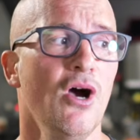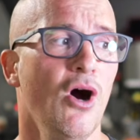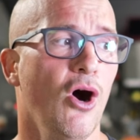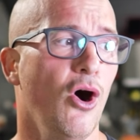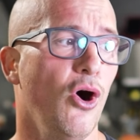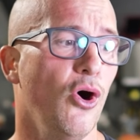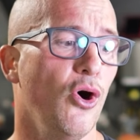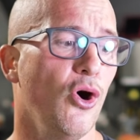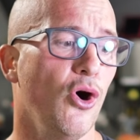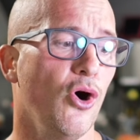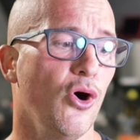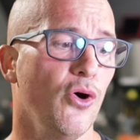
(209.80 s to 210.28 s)

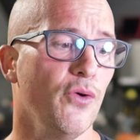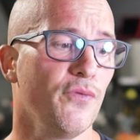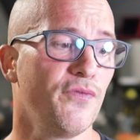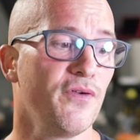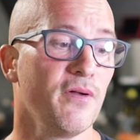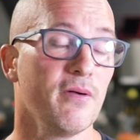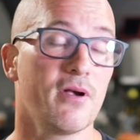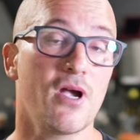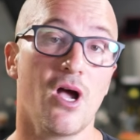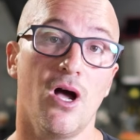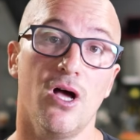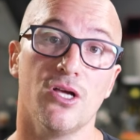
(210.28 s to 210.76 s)
of
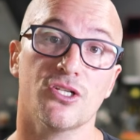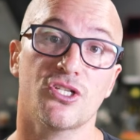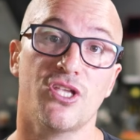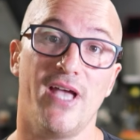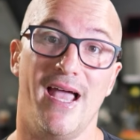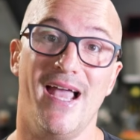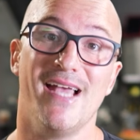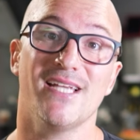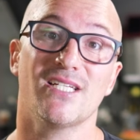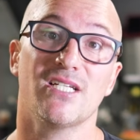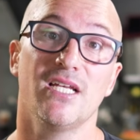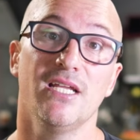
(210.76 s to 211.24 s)
cars
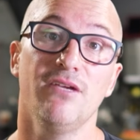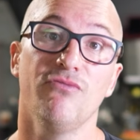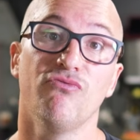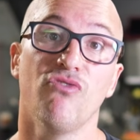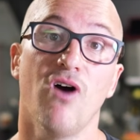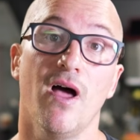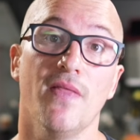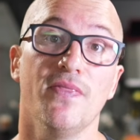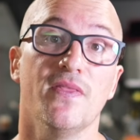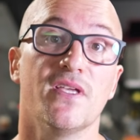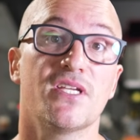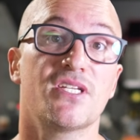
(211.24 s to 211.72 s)
that actually
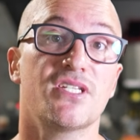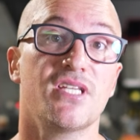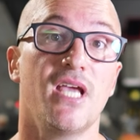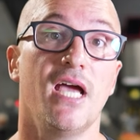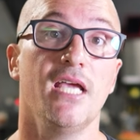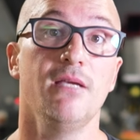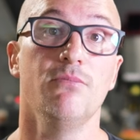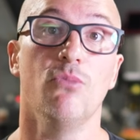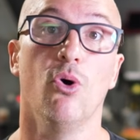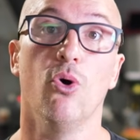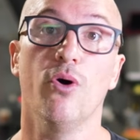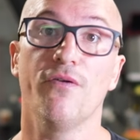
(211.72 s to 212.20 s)
run the
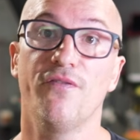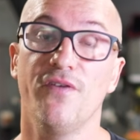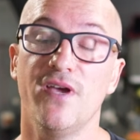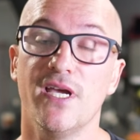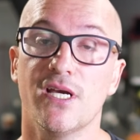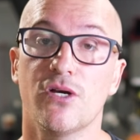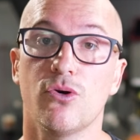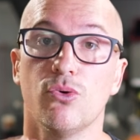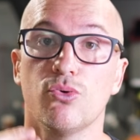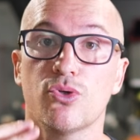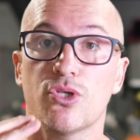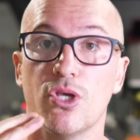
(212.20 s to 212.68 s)
same, or
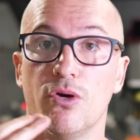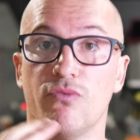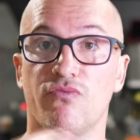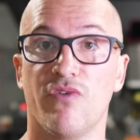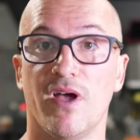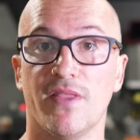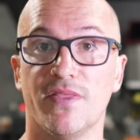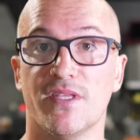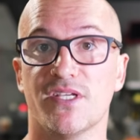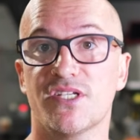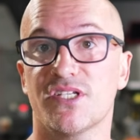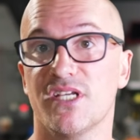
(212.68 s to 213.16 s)
vehicles that
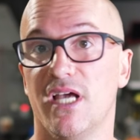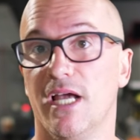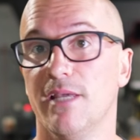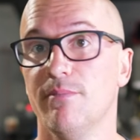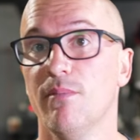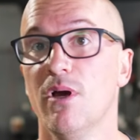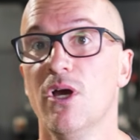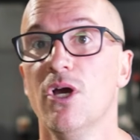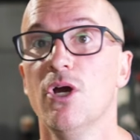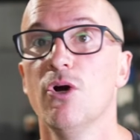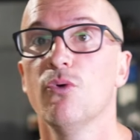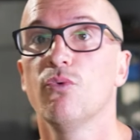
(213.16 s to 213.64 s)
run the
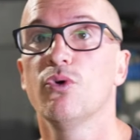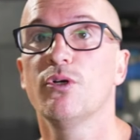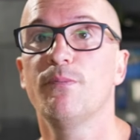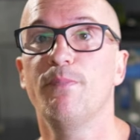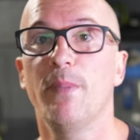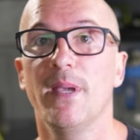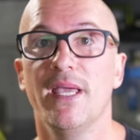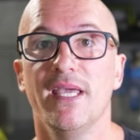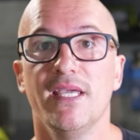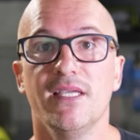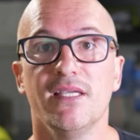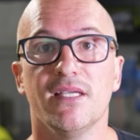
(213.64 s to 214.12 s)
same, would
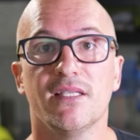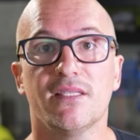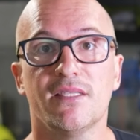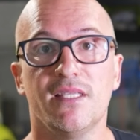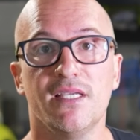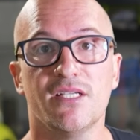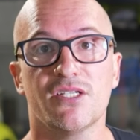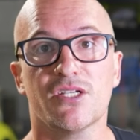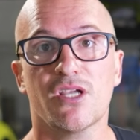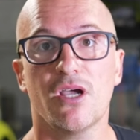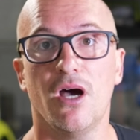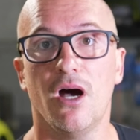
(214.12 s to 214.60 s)
be
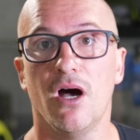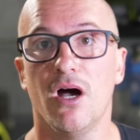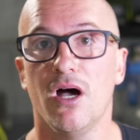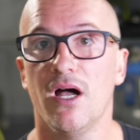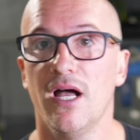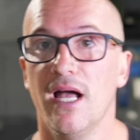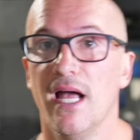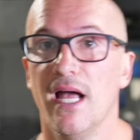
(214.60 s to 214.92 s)
this car